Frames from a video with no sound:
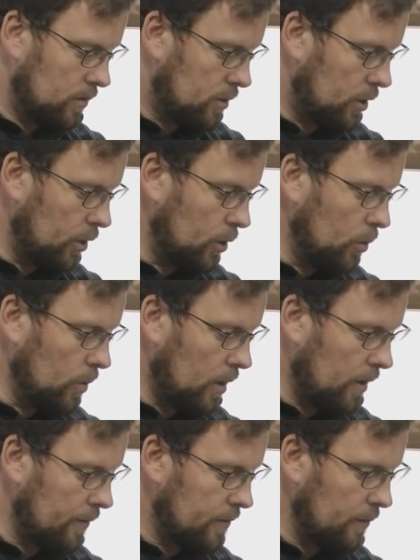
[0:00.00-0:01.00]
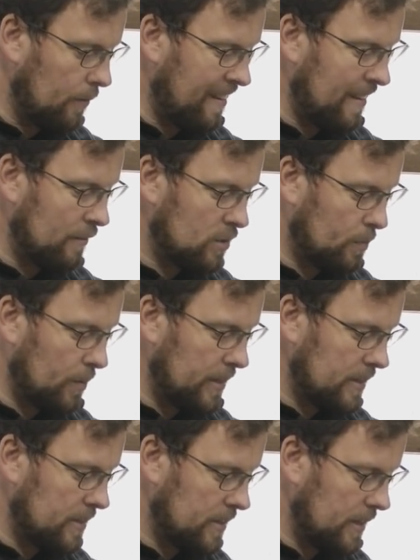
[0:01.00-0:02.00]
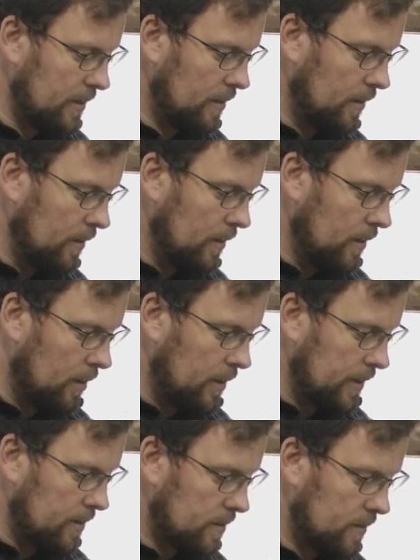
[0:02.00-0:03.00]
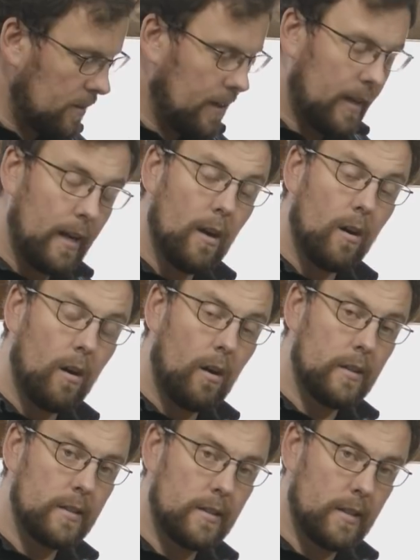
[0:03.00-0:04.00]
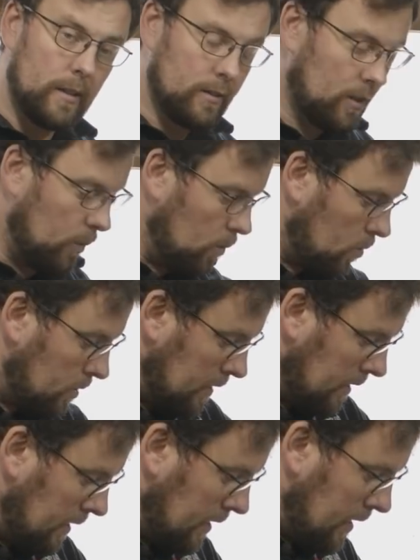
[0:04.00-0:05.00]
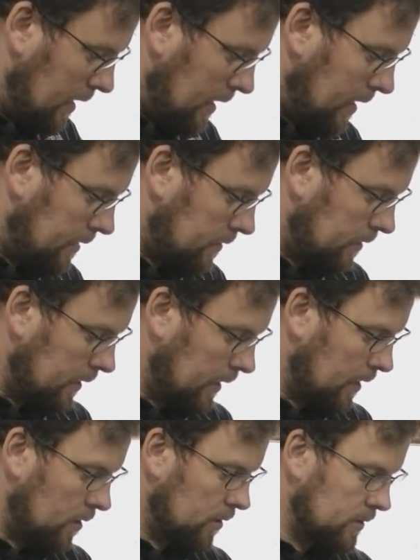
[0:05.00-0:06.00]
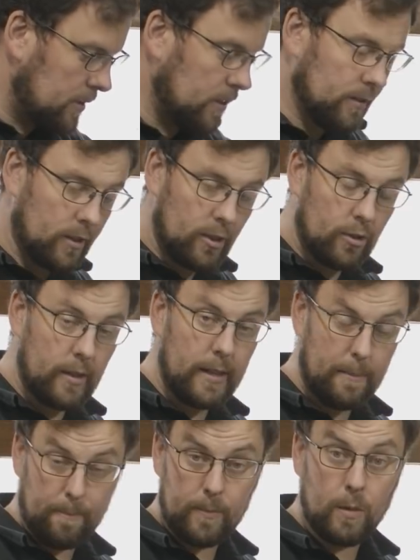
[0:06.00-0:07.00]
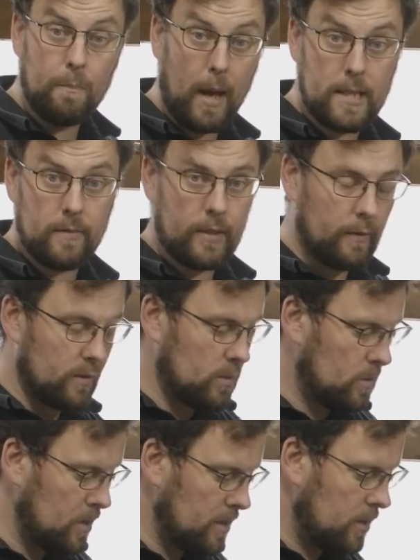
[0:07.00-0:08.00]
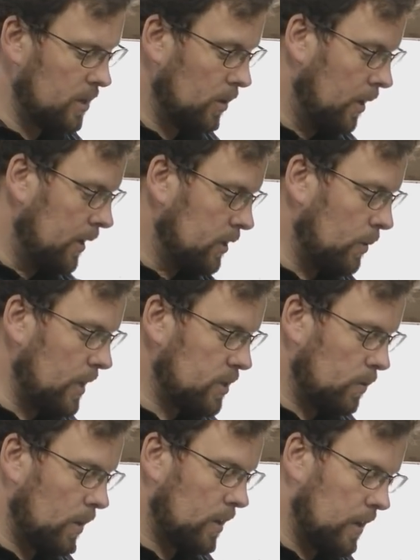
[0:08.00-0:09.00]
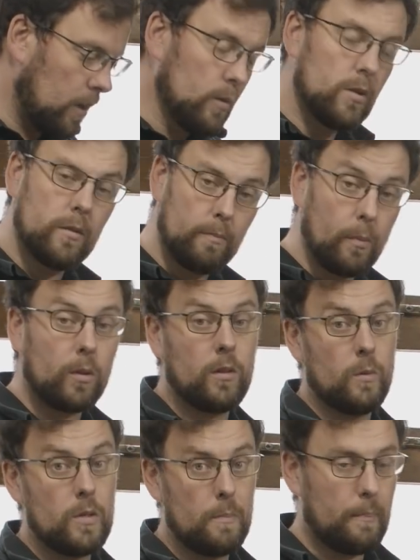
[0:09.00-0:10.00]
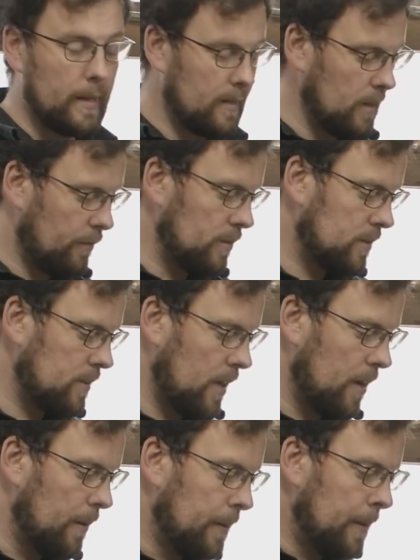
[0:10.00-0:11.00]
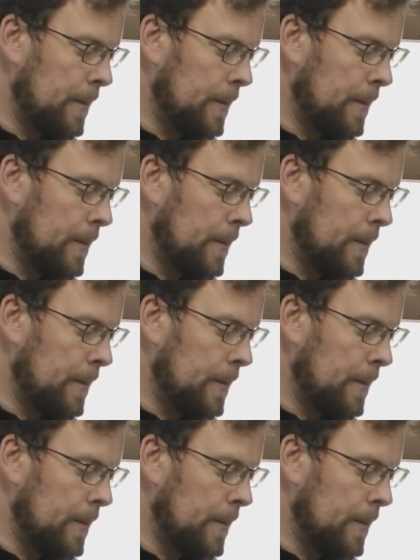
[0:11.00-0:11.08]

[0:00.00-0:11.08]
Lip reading: two of the valve spring seat heights here on cylinder 1 and here on cylinder 3. A massive difference between the two. The rest were close, but there was a big difference there.